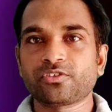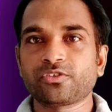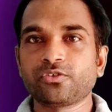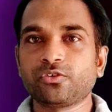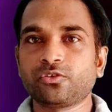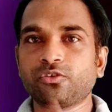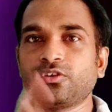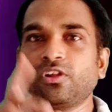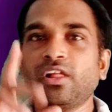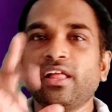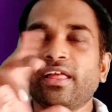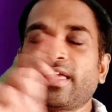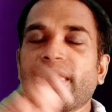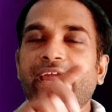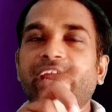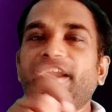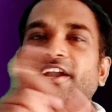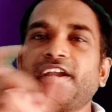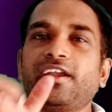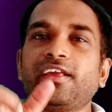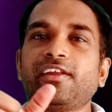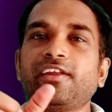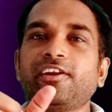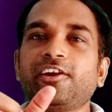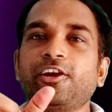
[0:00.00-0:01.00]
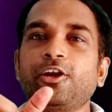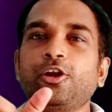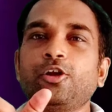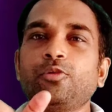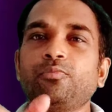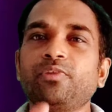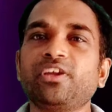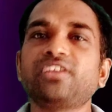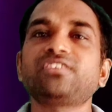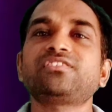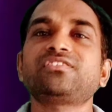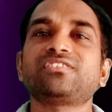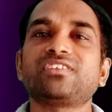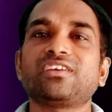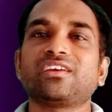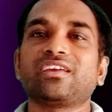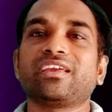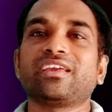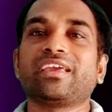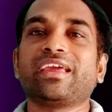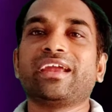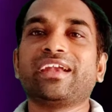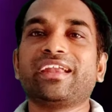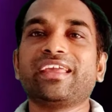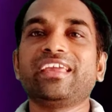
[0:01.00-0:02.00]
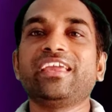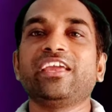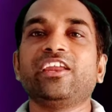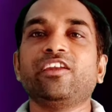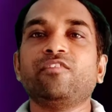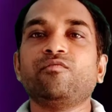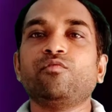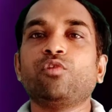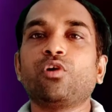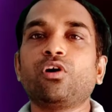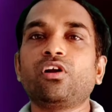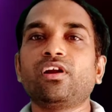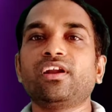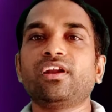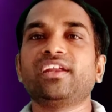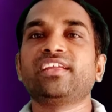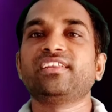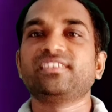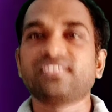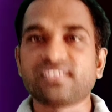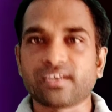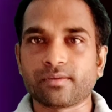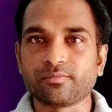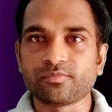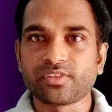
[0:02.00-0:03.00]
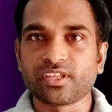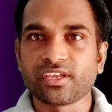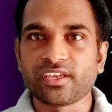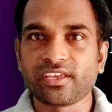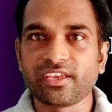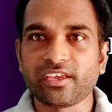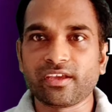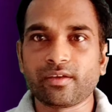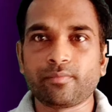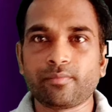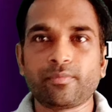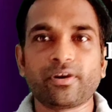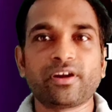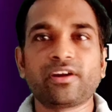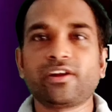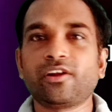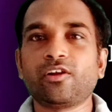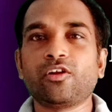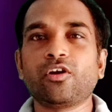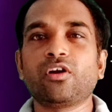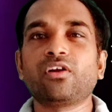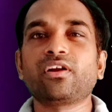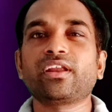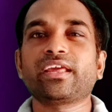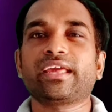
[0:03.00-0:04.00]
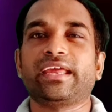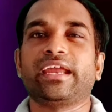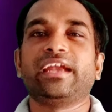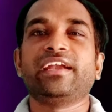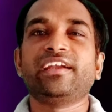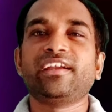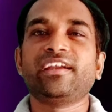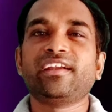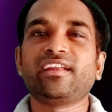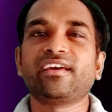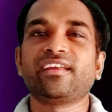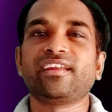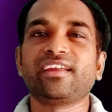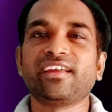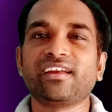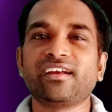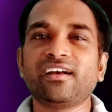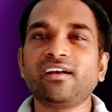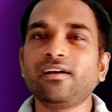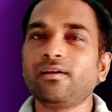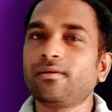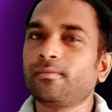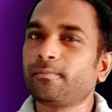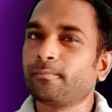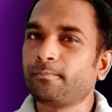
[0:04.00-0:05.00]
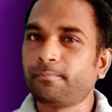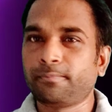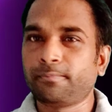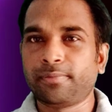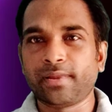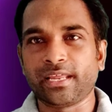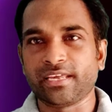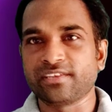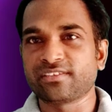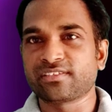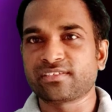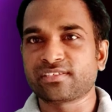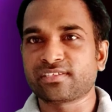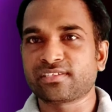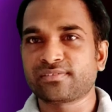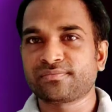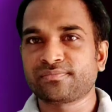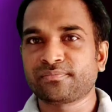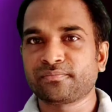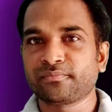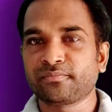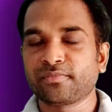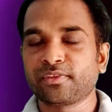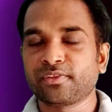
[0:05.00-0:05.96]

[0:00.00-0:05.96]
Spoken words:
So enter into means getting involved in something here, but not entering a place.